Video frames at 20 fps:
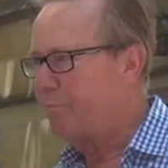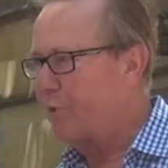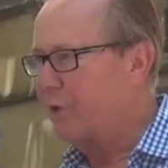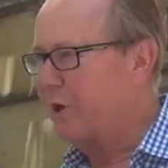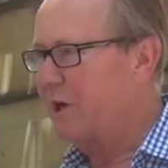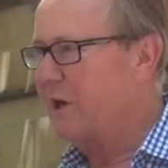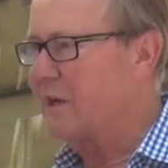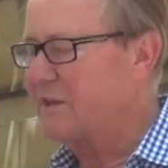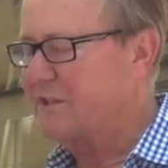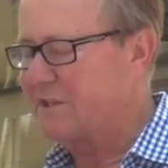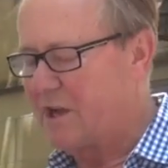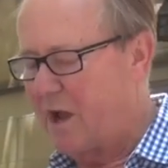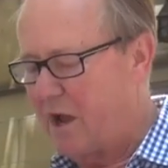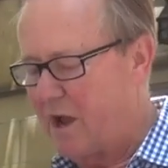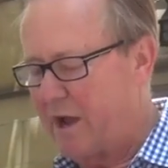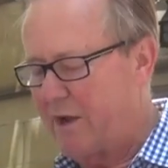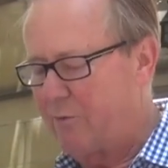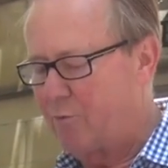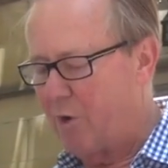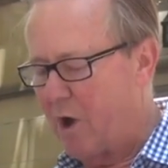Putting
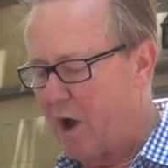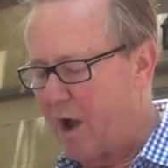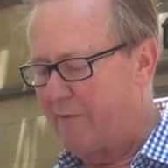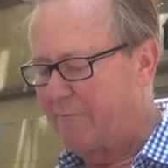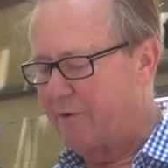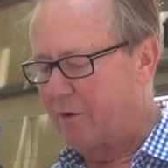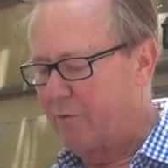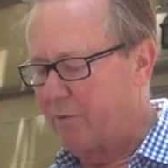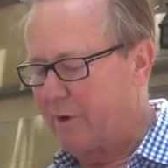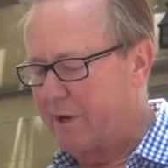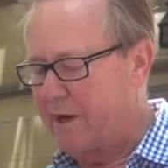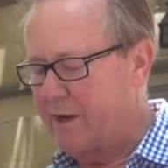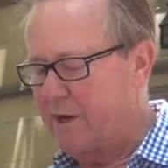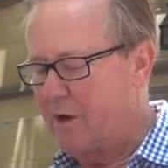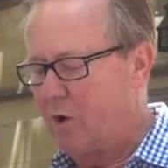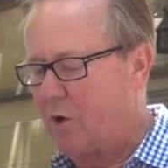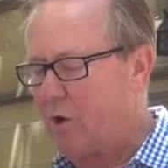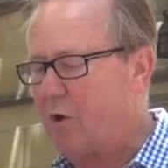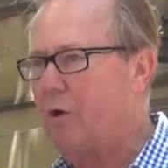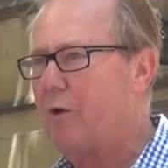aside
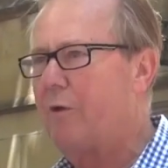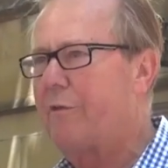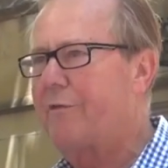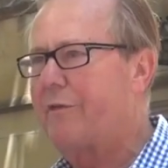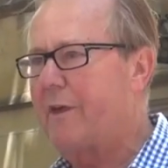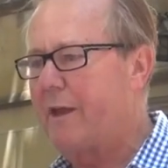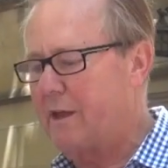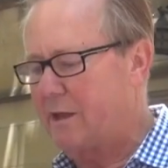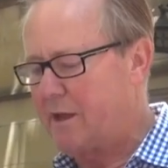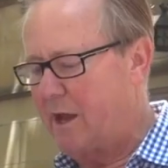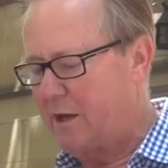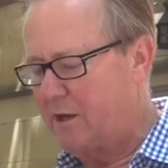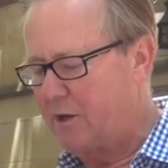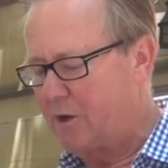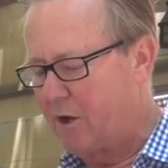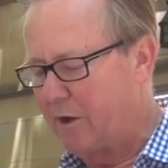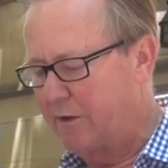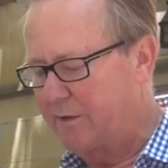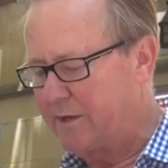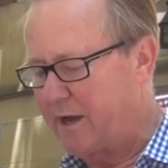rivalry, all thinking
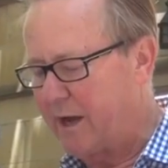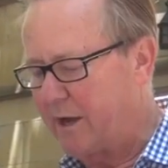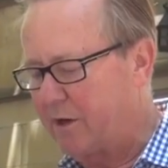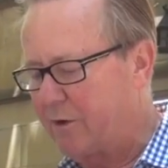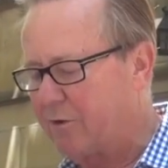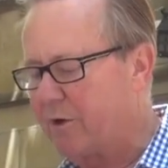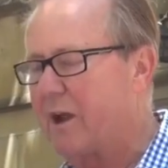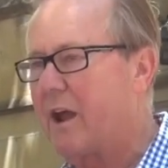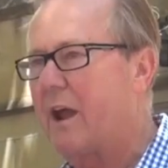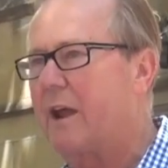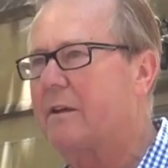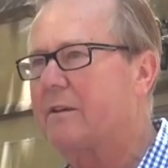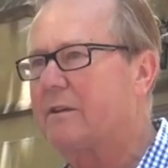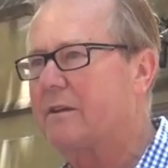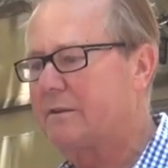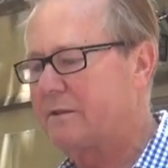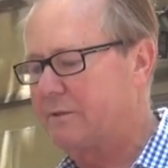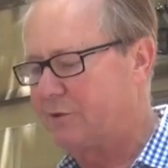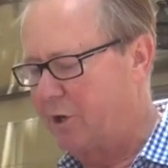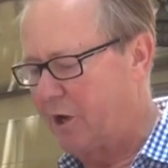content
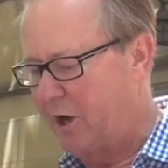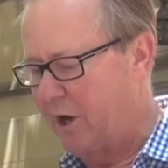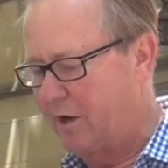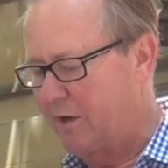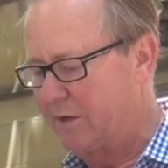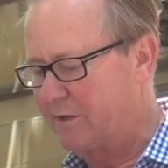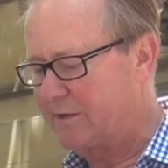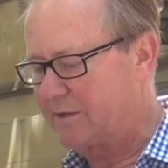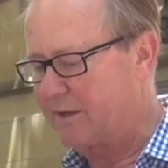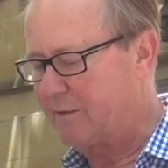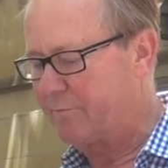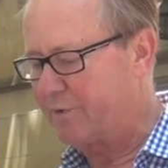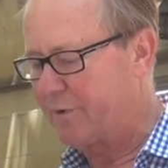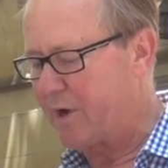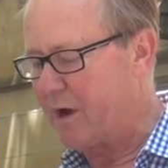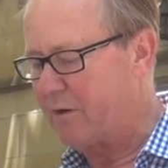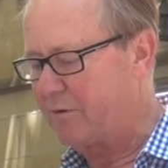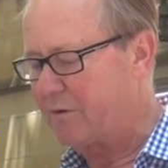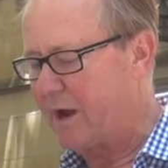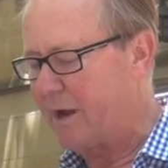creators, journalists and
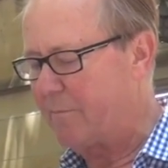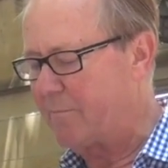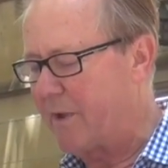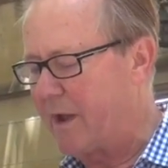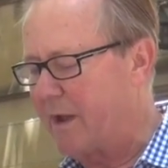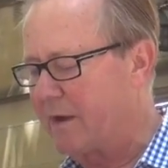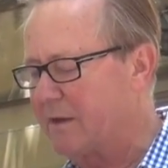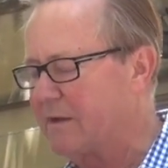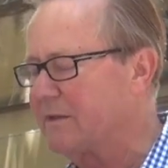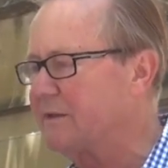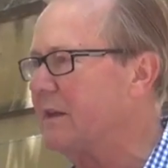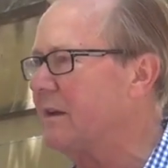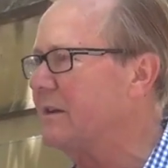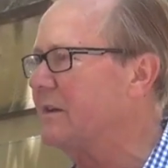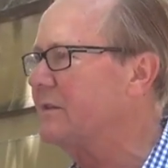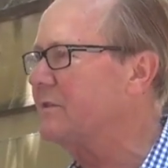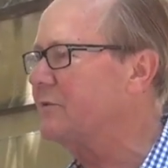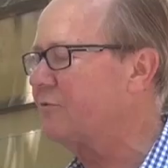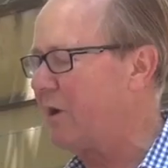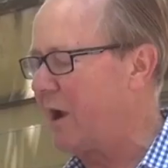program makers in
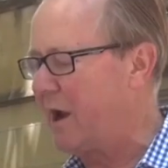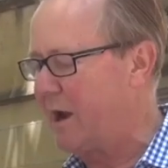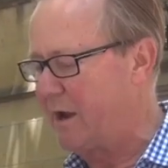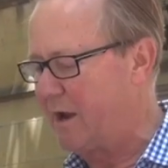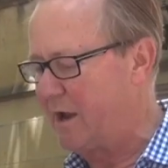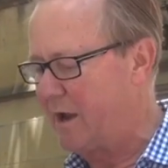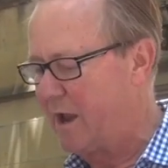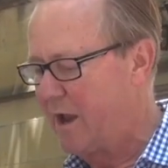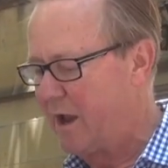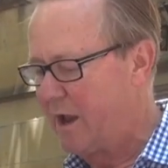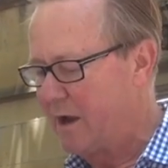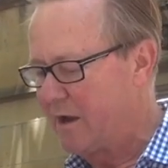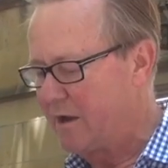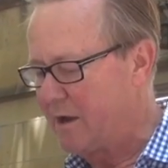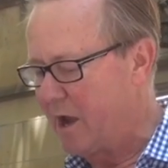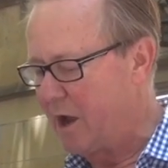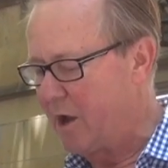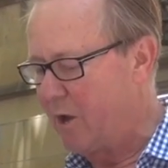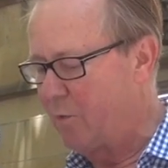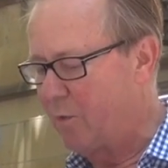Australia
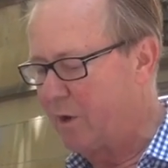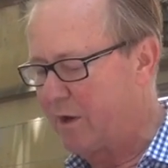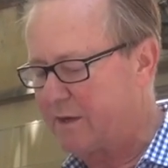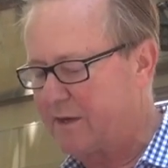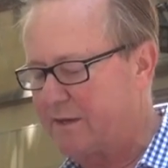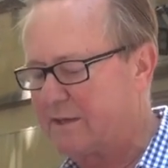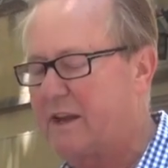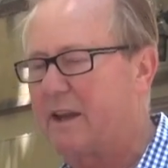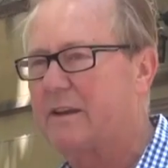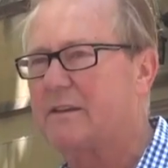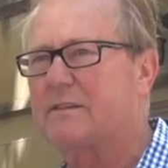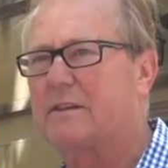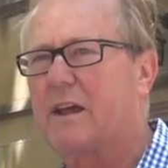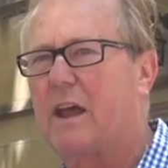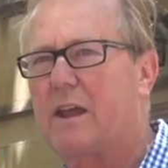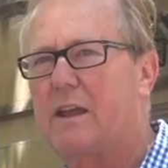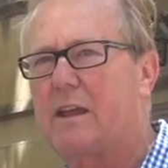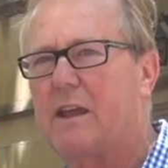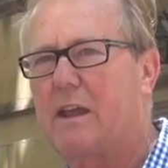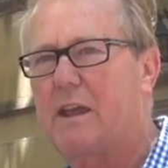know what is at
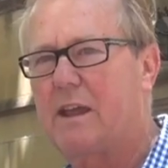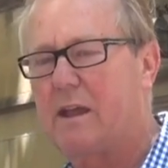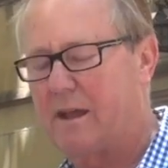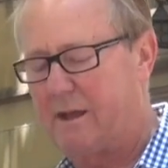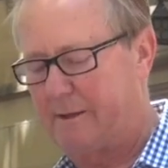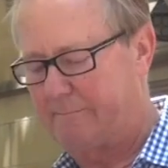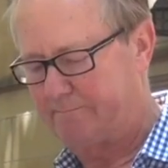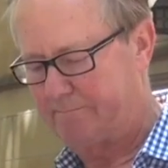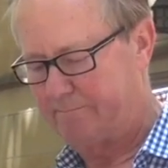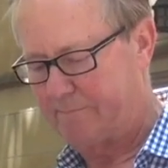stake here.